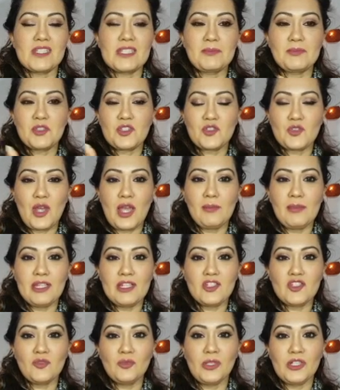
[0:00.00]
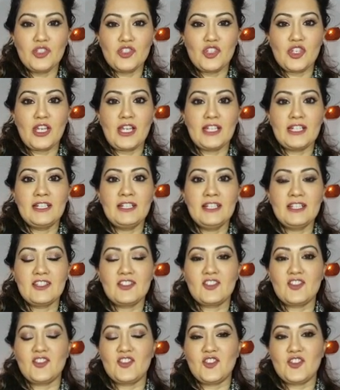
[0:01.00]
Subscribing to my channel
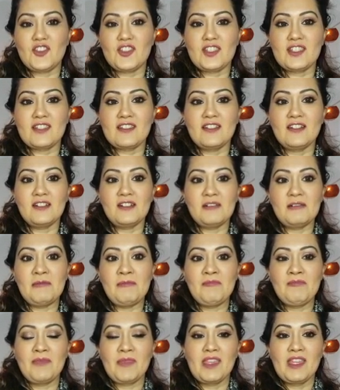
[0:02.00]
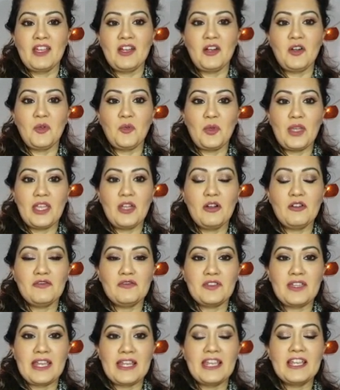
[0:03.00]
is just a way
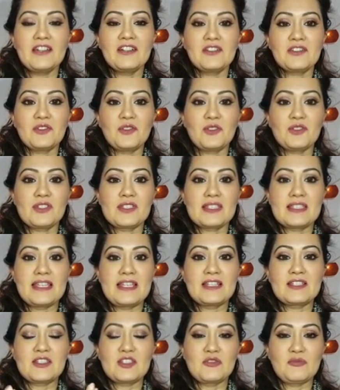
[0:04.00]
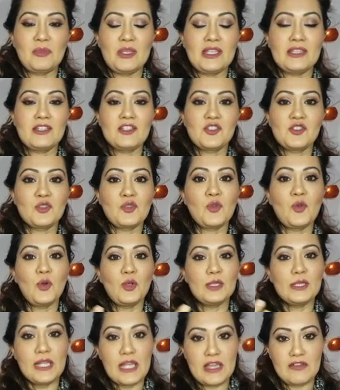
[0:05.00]
of getting across things to me, that you know,
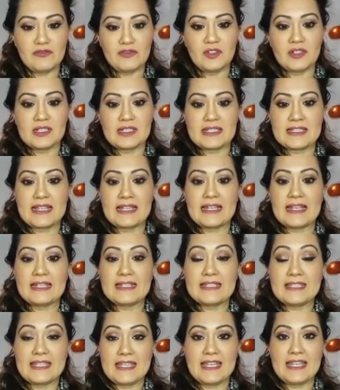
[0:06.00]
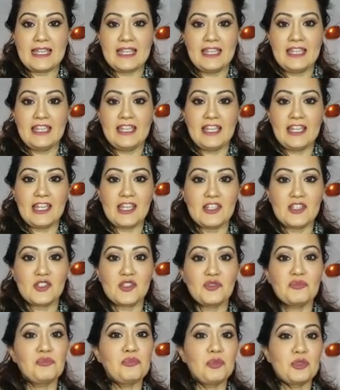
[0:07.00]
all the efforts that I take
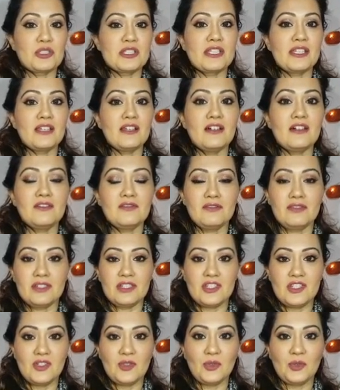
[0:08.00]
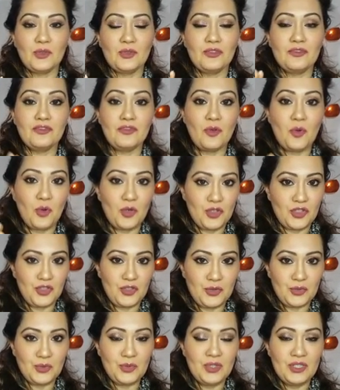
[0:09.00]
into putting a video for
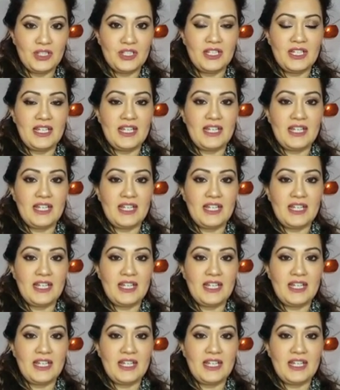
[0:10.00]
you